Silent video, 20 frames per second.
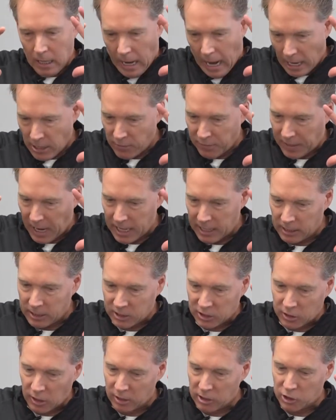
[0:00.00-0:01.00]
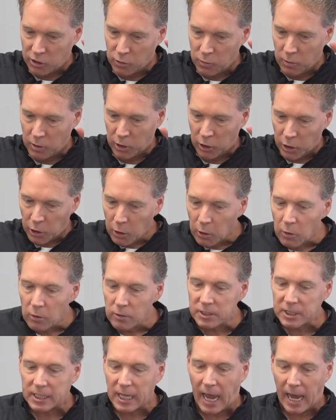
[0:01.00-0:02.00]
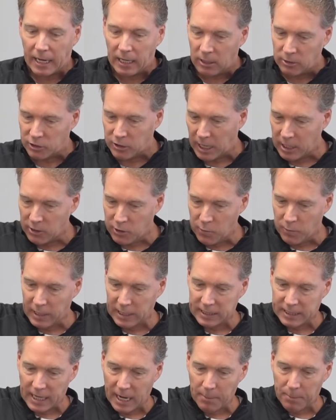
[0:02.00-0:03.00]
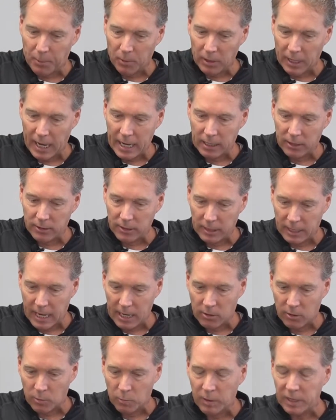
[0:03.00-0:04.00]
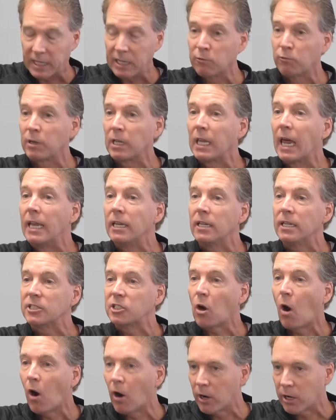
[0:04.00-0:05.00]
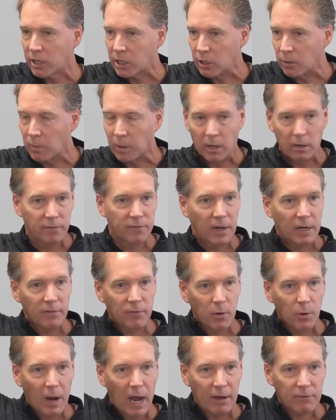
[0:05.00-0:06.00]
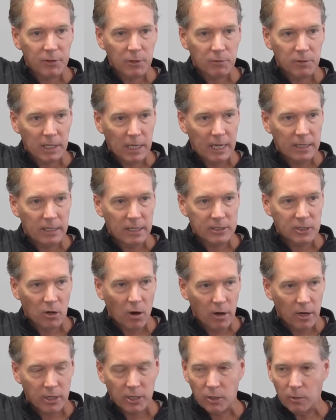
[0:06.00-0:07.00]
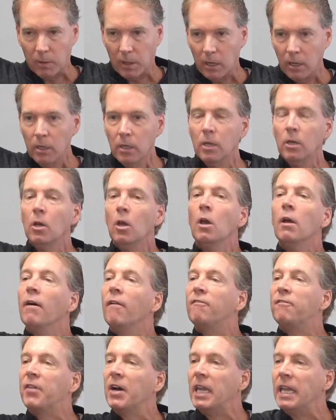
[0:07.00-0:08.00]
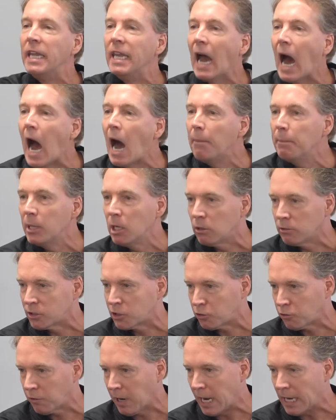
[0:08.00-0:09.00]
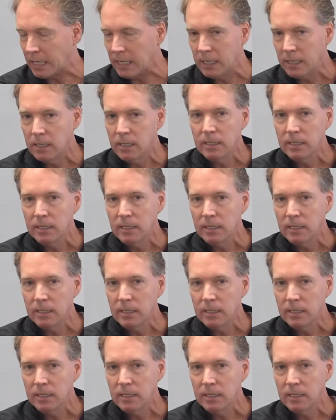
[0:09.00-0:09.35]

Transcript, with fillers: And you've got to start to use that, and I'll try to do an example late, later with the relentless arguer, if any of you have the relentless arguer. Phenomenal trait.